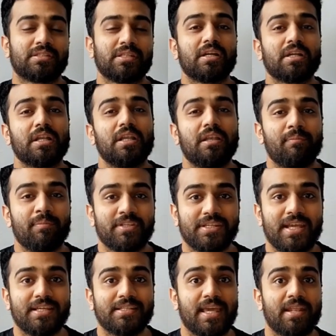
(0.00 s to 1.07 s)
subtle
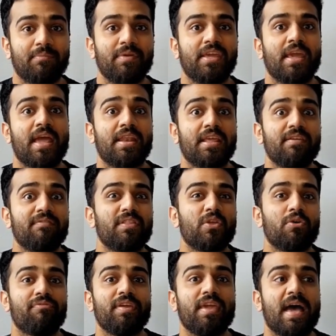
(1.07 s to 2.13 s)
mistakes can be, and even
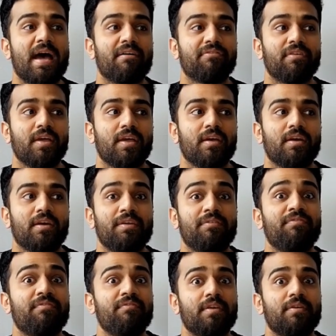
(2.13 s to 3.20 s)
though
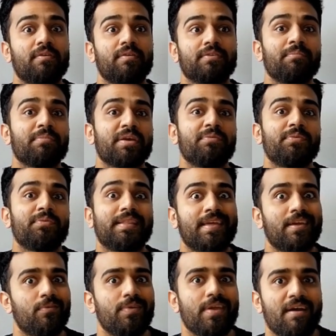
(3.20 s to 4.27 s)
if sometimes we
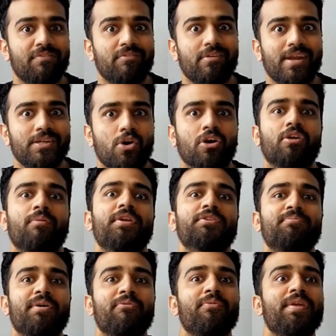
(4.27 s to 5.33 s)
think we have the right
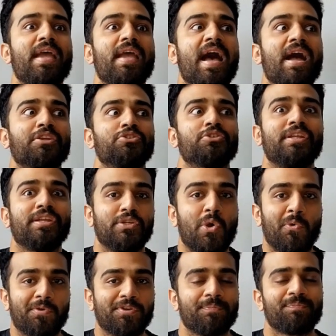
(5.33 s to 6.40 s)
documents but we actually
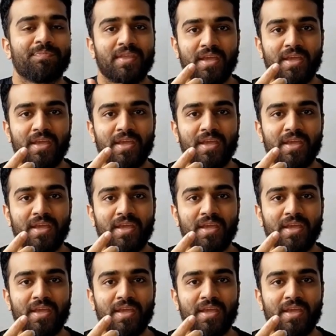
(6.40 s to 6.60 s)
don't.